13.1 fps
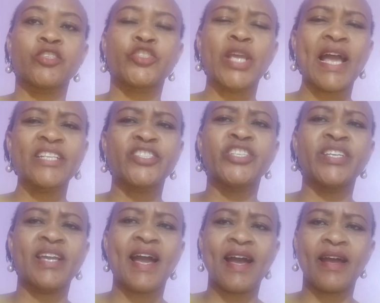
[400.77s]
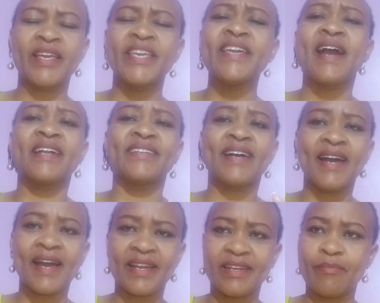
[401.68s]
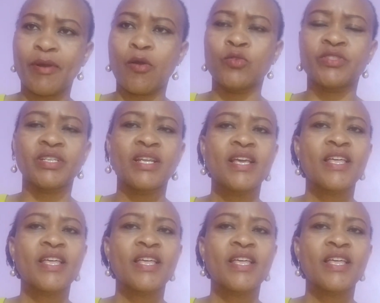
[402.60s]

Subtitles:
and he had heard about